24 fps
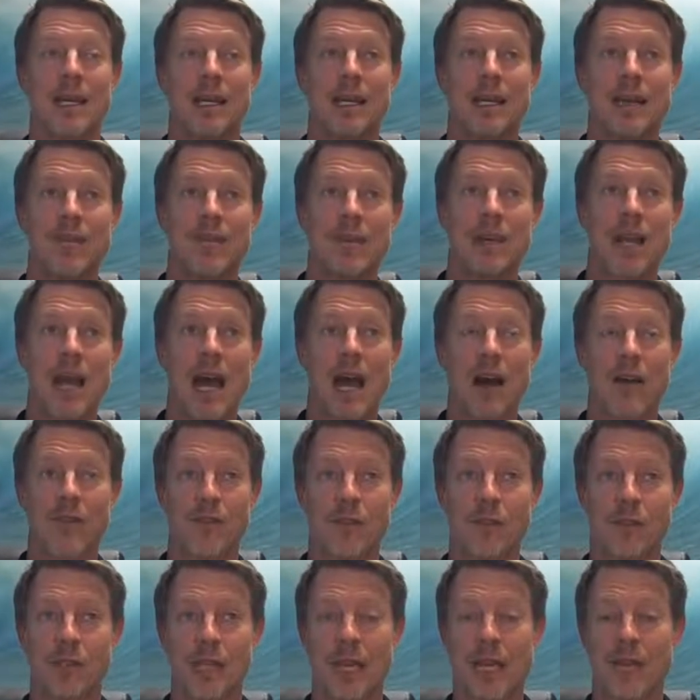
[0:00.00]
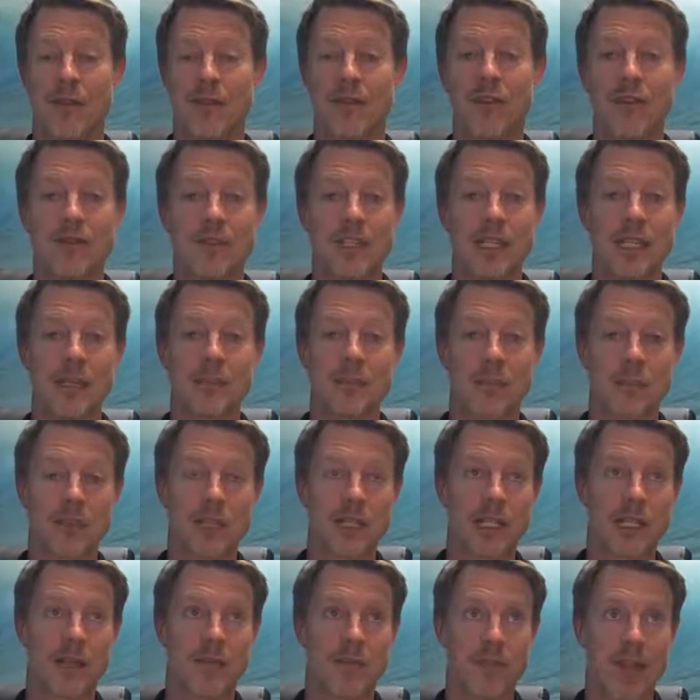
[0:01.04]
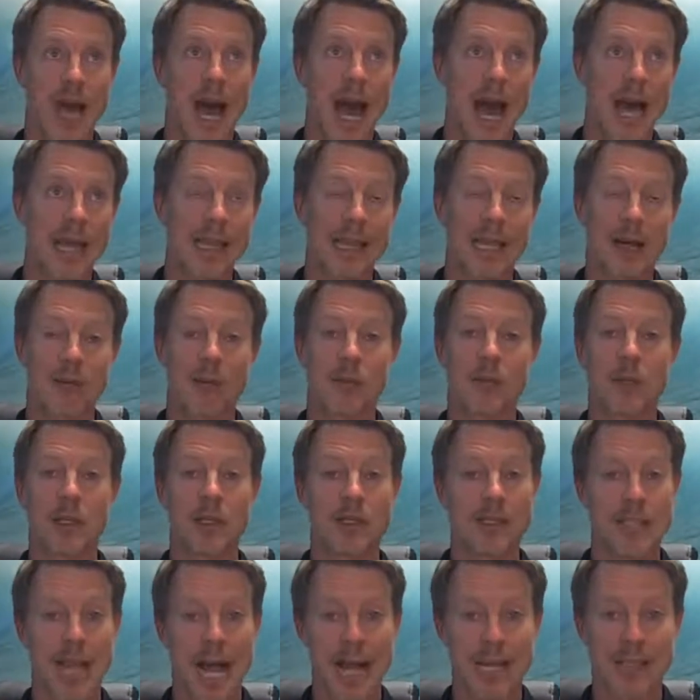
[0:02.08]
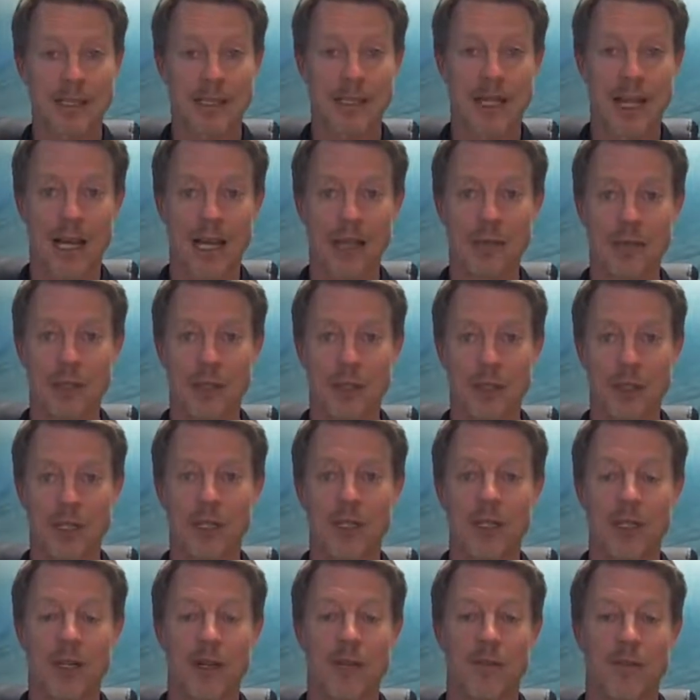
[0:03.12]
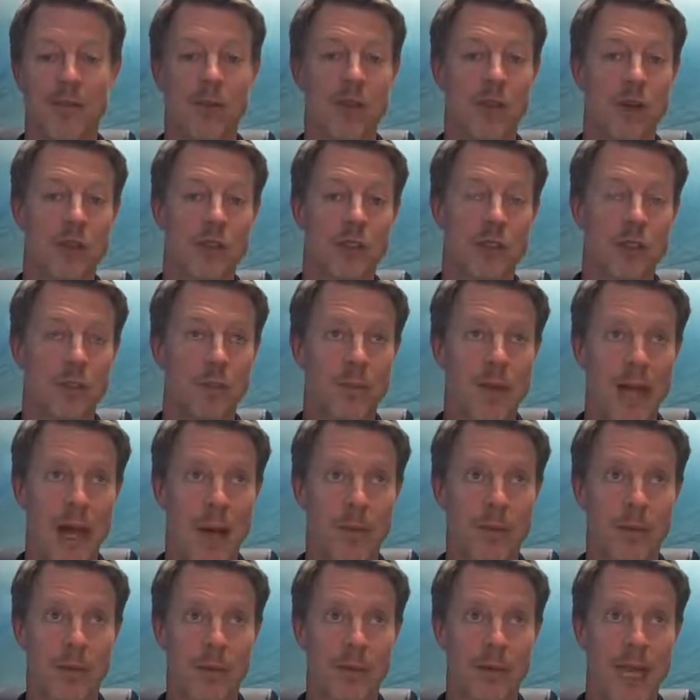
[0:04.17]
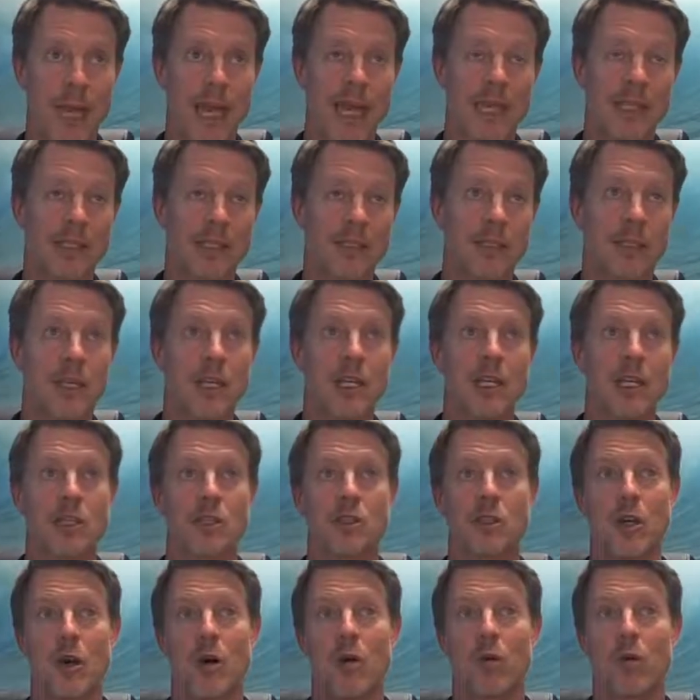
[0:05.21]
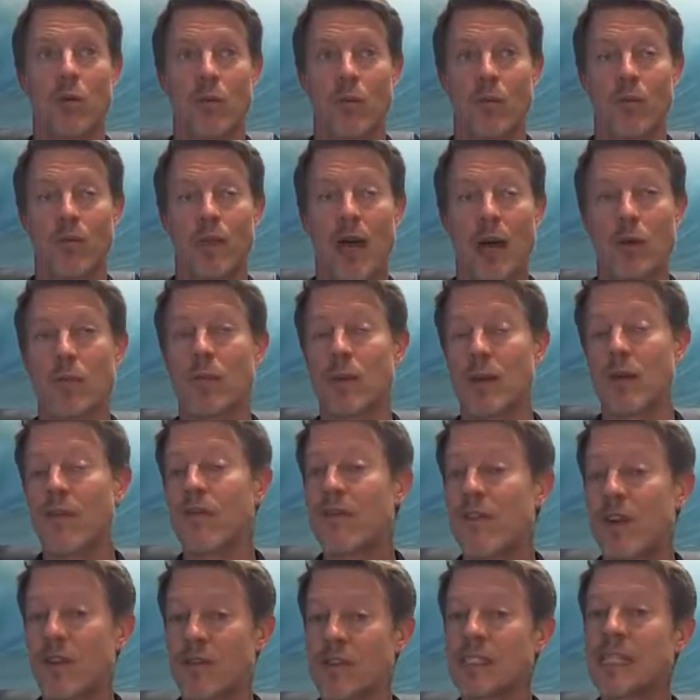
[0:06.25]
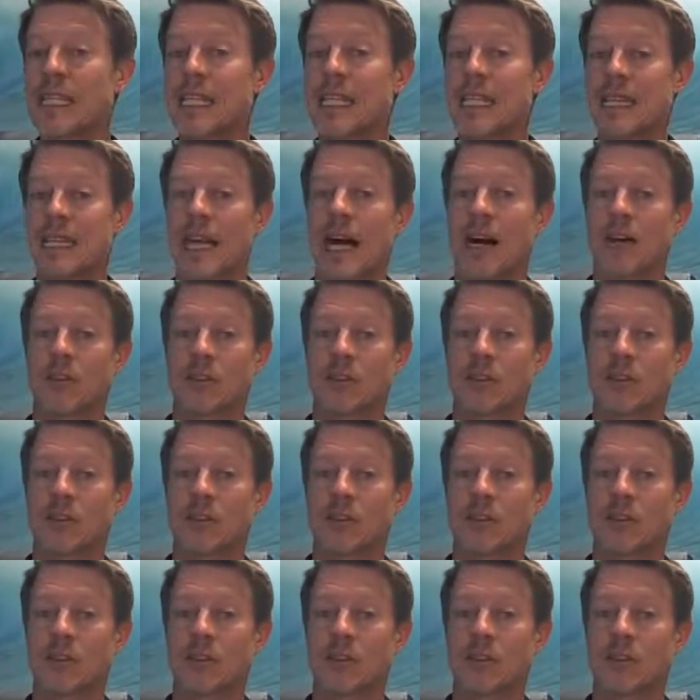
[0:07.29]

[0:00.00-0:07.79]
Now, if you take 15% of that, that would be your tax liability for long-term capital gains. So that would be $15,000.